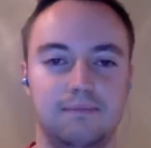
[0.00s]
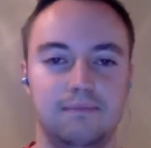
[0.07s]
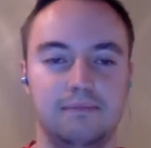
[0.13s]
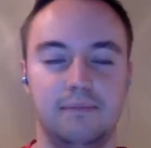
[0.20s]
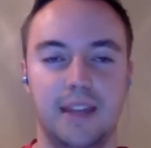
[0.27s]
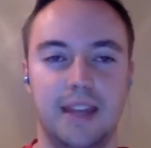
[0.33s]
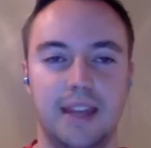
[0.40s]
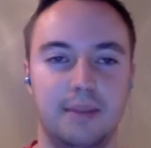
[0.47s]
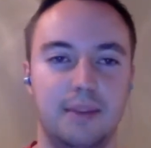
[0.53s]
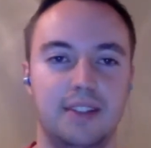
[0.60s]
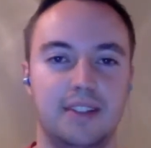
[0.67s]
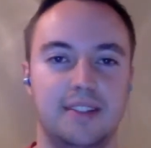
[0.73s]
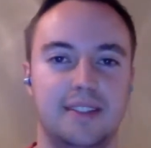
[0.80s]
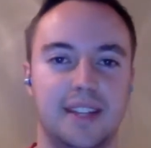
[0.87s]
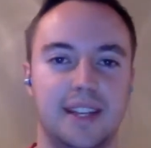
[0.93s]
maybe
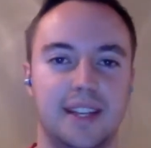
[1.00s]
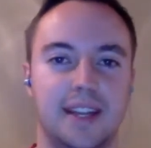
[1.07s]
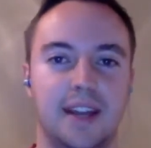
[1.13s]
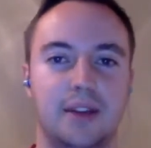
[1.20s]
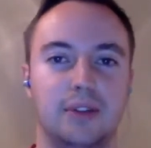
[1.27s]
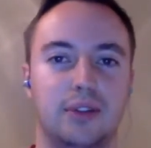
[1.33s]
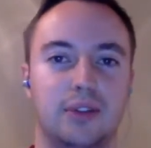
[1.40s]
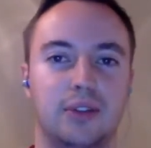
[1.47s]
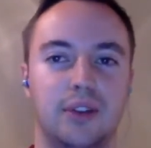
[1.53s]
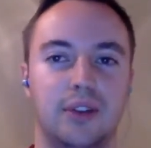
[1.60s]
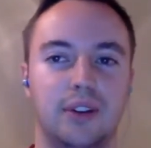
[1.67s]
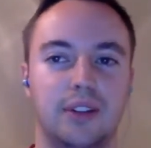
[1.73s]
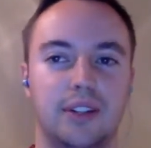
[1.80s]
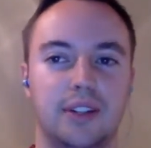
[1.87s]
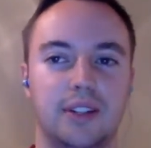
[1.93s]
just stick it out a little
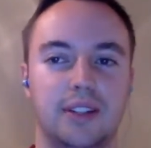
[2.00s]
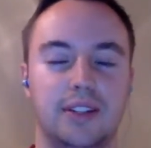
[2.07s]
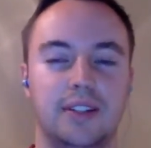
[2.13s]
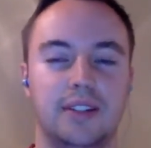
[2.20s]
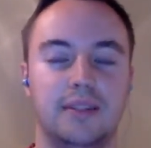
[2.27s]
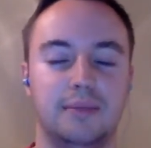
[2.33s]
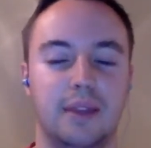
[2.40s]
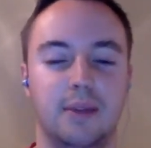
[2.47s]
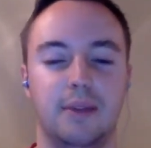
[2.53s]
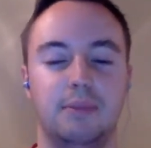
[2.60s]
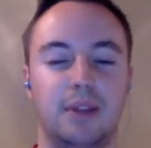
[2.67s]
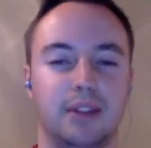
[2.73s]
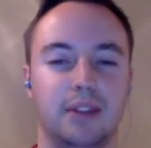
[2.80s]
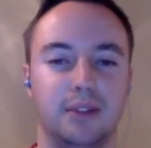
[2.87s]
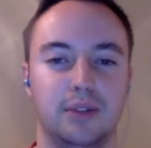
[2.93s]
longer. Maybe
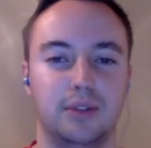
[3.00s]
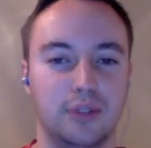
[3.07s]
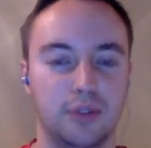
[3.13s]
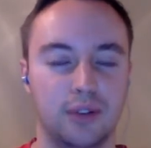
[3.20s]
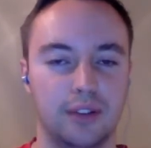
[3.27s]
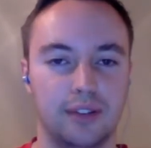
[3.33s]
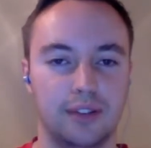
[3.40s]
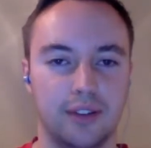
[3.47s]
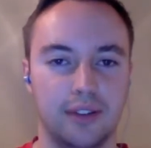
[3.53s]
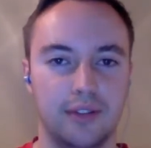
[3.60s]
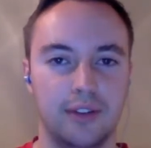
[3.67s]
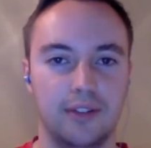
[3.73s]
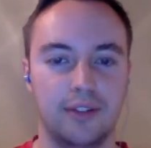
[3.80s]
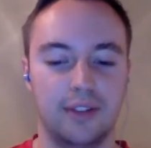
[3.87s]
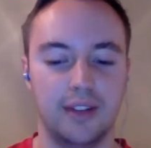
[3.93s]
I'm being a little too
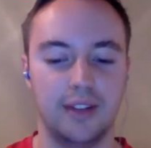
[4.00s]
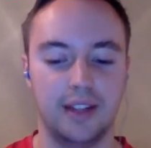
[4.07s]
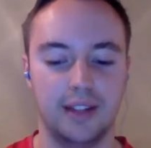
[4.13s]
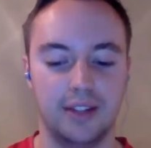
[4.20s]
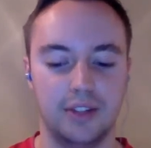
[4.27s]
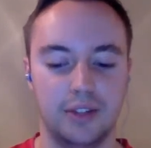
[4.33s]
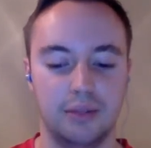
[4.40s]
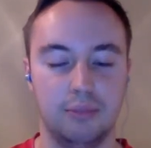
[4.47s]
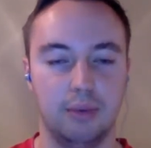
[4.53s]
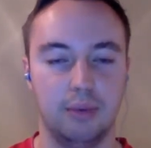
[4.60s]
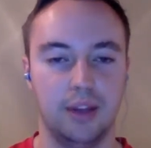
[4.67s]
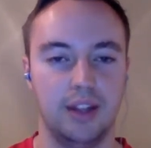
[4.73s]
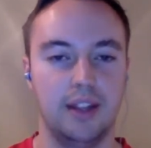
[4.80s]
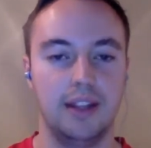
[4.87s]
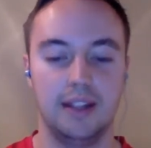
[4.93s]
conservative on that issue,
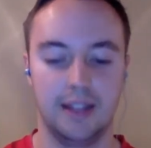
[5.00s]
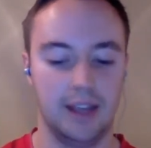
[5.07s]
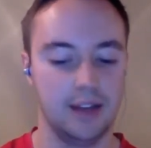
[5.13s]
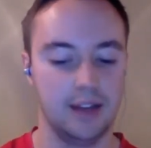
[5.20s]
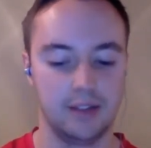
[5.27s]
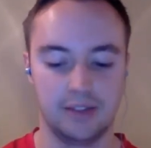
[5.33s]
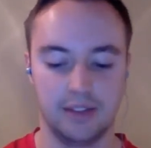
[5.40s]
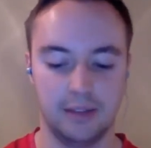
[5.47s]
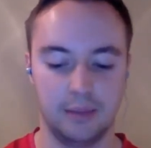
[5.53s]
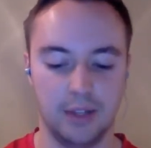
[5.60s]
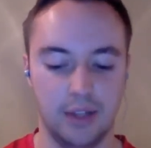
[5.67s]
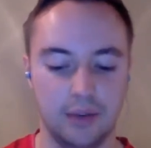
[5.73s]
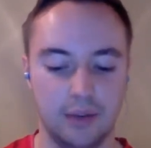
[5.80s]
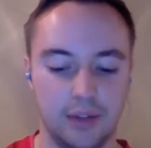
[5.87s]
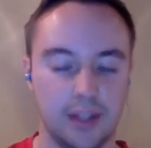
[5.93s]
but yeah, just let me
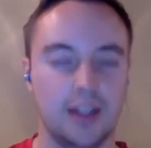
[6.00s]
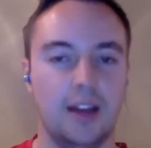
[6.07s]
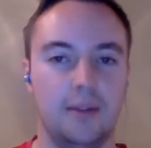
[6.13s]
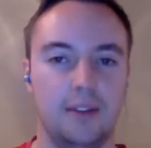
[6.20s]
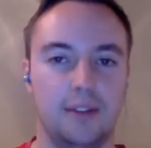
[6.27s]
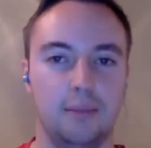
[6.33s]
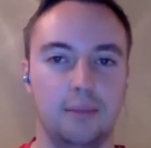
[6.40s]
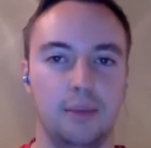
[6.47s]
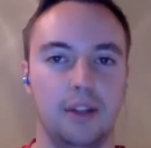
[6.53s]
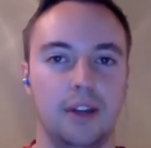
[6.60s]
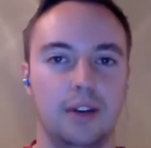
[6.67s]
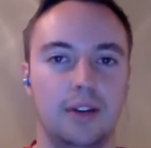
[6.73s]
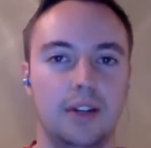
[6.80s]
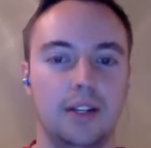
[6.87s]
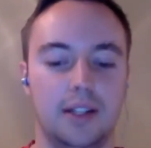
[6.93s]
know in the comments
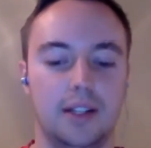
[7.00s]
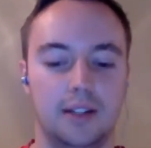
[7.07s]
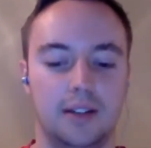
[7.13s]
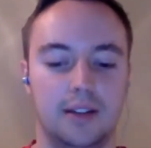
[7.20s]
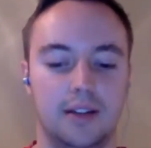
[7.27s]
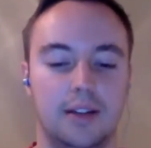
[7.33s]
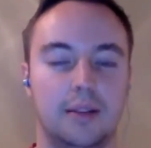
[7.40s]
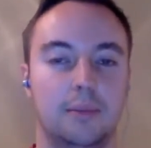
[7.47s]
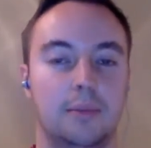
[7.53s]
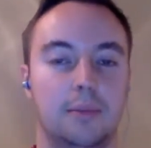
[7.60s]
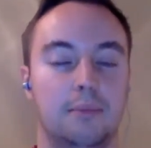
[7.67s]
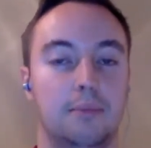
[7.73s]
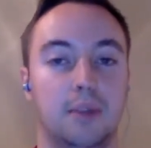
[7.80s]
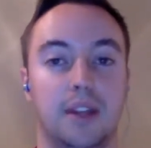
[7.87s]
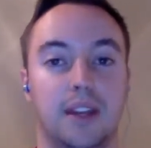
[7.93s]
below. But
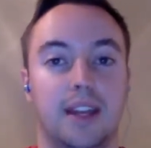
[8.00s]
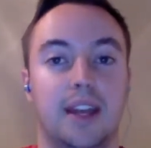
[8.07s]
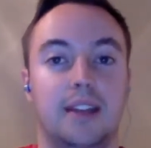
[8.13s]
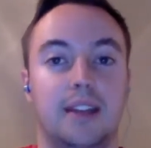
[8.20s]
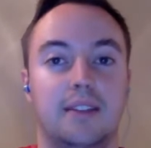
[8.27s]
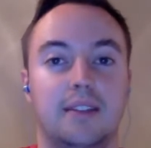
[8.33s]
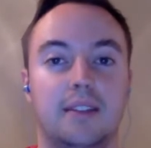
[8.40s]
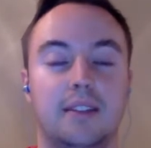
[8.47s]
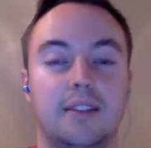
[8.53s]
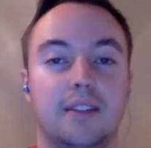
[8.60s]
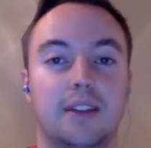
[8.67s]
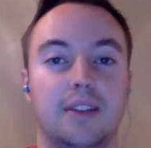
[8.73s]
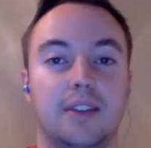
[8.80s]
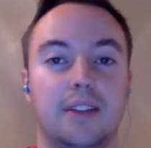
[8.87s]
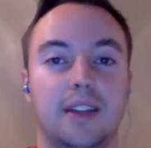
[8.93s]
again,
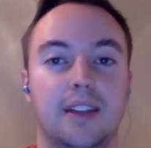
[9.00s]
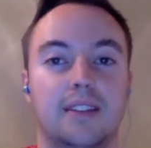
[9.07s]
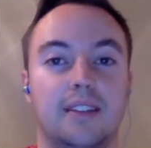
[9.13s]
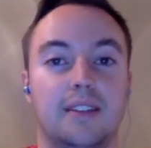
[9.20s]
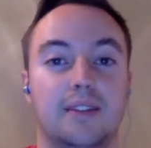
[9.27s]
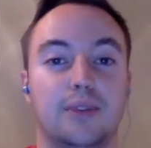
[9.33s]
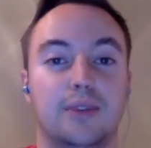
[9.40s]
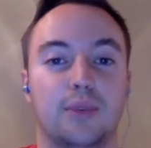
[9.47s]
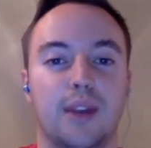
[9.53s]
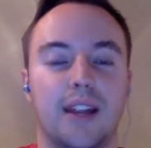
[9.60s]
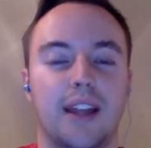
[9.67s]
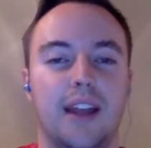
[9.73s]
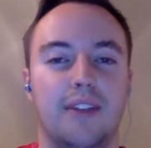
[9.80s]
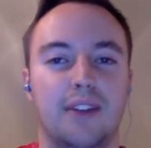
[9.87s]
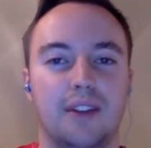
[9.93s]
nonetheless, it's
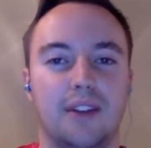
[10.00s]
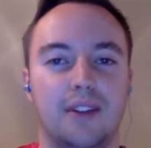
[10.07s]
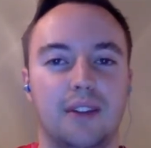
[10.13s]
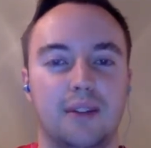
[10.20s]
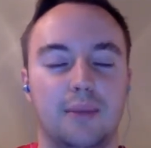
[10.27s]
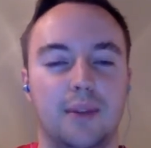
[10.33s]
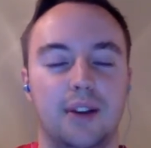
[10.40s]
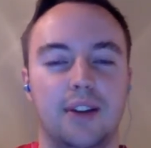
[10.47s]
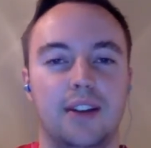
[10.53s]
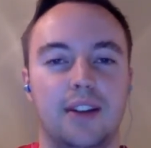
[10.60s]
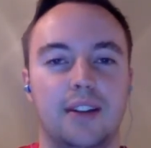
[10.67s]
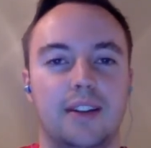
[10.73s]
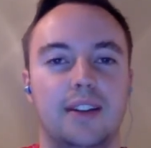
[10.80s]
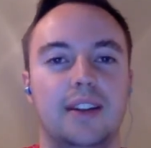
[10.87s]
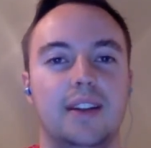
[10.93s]
great having an
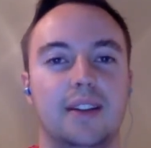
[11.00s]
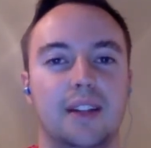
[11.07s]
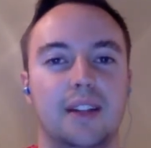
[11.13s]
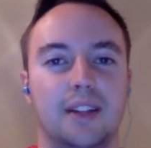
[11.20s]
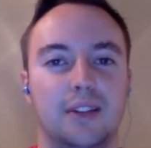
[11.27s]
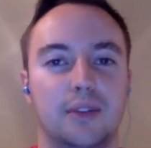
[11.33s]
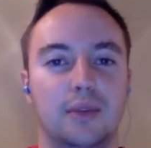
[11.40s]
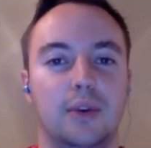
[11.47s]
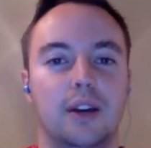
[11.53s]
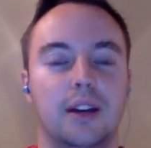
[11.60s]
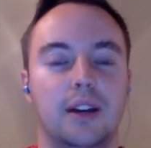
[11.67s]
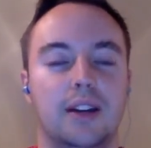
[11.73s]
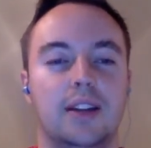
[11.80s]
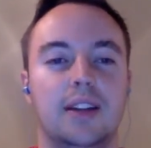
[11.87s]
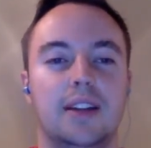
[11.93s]
American linked to
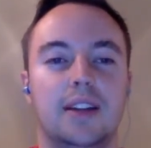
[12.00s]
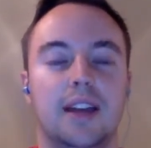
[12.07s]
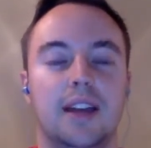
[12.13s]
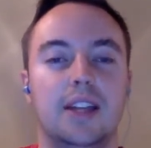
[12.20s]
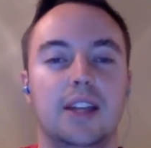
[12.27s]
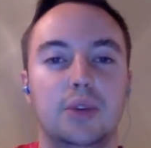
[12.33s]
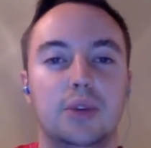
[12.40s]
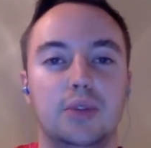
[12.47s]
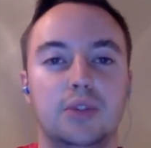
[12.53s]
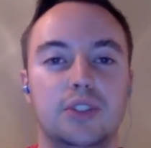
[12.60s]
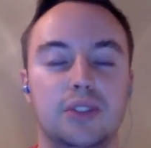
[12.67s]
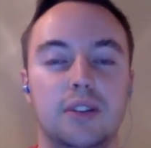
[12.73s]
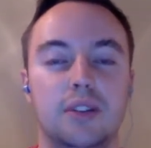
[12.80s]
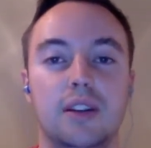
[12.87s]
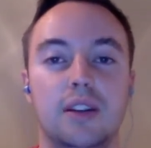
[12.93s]
a
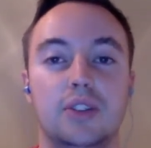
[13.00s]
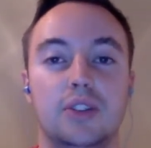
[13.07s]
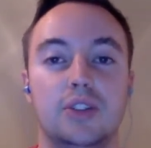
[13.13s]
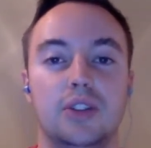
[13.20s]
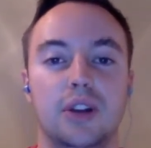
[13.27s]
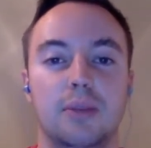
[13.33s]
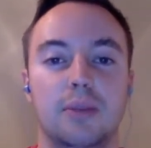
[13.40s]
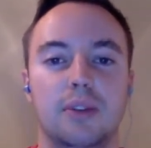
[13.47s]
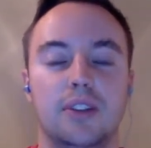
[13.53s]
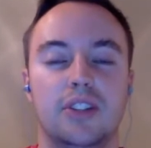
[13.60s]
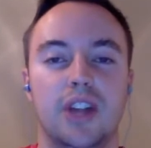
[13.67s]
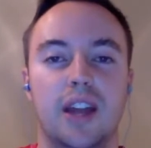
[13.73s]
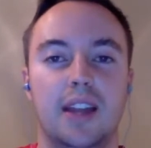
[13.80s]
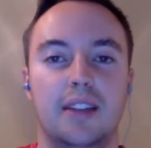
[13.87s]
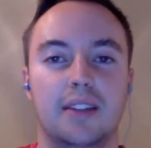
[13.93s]
huge German
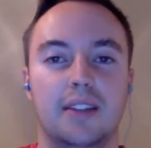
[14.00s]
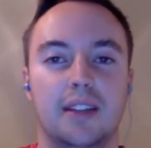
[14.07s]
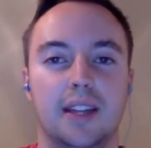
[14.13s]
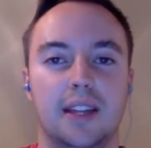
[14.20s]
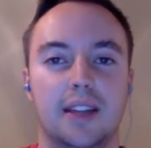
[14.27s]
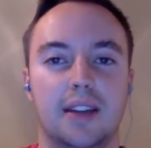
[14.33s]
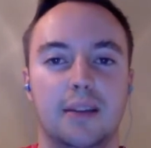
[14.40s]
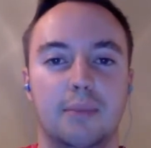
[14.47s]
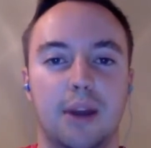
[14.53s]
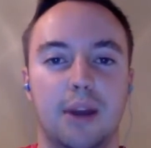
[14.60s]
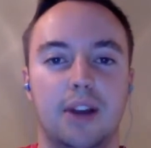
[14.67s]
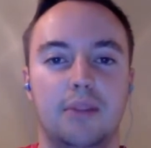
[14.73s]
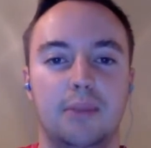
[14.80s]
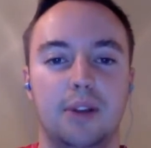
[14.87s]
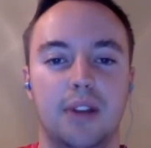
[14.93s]
giant like
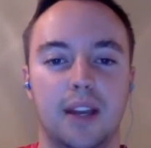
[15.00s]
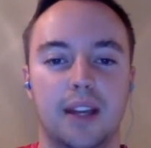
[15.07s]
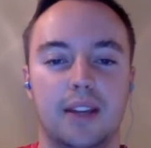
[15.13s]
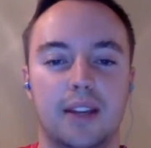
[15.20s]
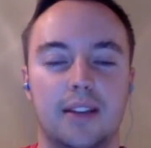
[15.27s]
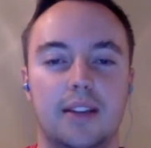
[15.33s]
Bayern Munich.